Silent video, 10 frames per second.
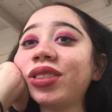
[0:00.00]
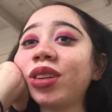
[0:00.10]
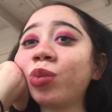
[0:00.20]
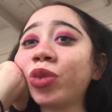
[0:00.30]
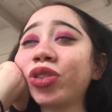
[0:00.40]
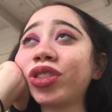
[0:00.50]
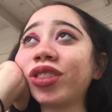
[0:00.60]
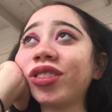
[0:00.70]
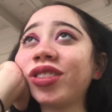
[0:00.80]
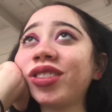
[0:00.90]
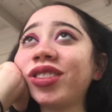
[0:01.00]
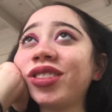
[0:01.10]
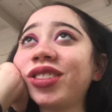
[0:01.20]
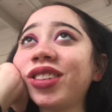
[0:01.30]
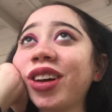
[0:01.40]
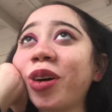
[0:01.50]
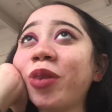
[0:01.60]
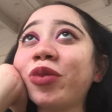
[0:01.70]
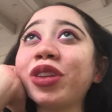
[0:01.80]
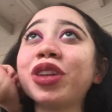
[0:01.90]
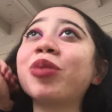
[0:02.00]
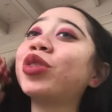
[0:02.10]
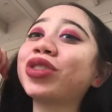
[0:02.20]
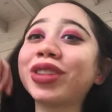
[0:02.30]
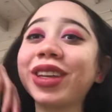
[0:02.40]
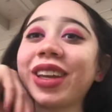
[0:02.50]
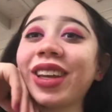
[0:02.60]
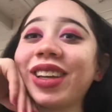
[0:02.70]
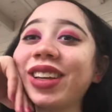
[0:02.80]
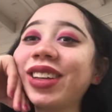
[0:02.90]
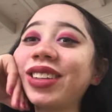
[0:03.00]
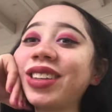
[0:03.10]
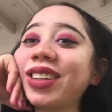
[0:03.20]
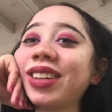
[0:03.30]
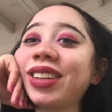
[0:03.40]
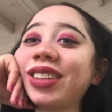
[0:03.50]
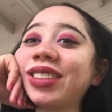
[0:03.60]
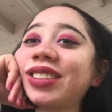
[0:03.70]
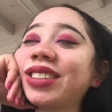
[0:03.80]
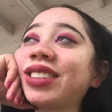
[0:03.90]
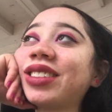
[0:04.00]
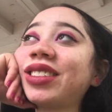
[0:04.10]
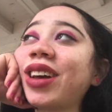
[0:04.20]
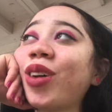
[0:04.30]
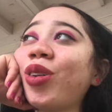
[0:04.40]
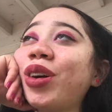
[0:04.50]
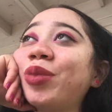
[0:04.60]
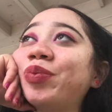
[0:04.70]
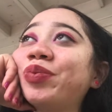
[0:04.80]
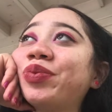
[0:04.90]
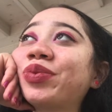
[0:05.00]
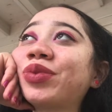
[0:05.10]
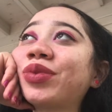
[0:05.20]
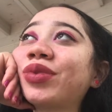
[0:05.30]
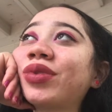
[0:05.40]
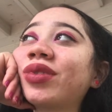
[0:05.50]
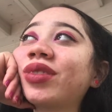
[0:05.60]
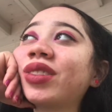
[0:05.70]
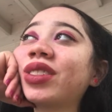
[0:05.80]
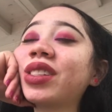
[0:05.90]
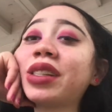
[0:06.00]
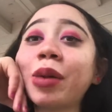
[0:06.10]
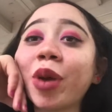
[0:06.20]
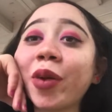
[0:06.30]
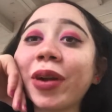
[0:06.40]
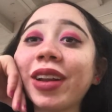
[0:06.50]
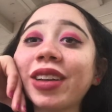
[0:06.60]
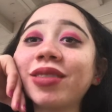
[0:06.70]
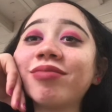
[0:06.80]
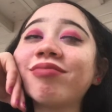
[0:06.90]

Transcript: / emotional, how I'm feeling emotionally and how I'm semi-ready.